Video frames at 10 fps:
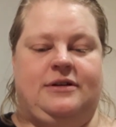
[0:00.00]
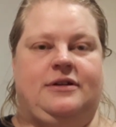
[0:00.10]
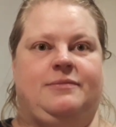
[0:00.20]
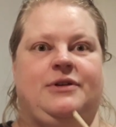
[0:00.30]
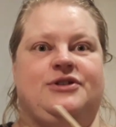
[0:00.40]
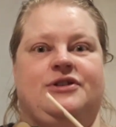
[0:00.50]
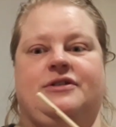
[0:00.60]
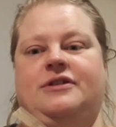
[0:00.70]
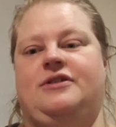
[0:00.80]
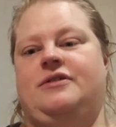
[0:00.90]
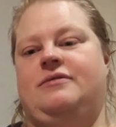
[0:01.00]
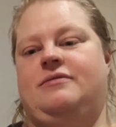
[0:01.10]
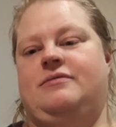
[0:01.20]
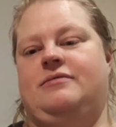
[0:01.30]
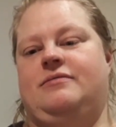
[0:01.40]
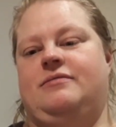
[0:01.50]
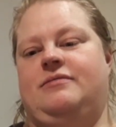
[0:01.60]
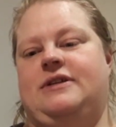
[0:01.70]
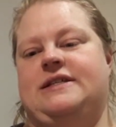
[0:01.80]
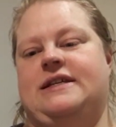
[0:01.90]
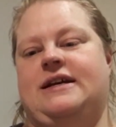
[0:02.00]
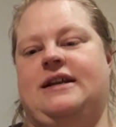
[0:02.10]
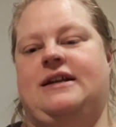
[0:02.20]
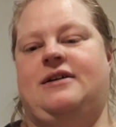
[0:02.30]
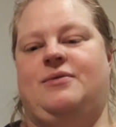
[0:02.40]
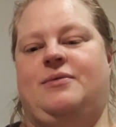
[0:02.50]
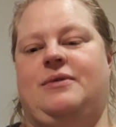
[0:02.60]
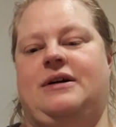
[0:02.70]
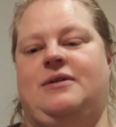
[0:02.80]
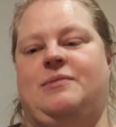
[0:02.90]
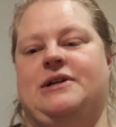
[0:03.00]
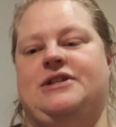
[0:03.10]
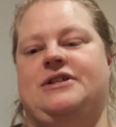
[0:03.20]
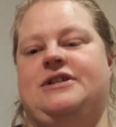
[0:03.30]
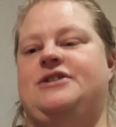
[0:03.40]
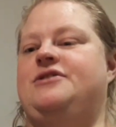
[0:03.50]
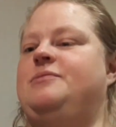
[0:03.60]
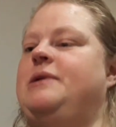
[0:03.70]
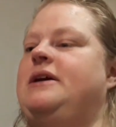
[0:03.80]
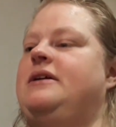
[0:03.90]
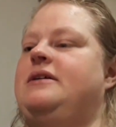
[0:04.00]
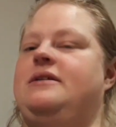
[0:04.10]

I'm just gonna decide how much it should be.